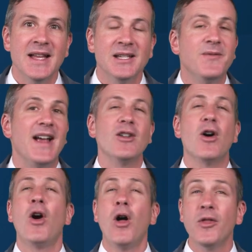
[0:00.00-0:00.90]
to find
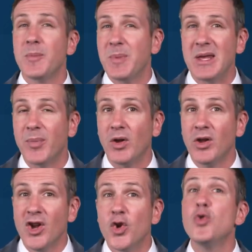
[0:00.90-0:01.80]
all the
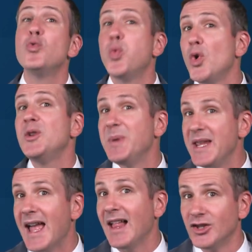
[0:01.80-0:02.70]
people who would
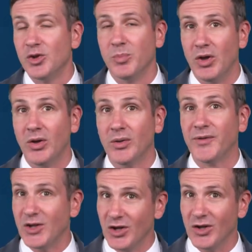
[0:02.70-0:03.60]
be eligible
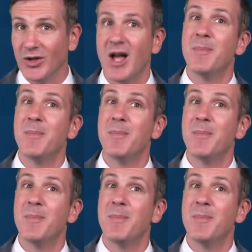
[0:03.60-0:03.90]
for your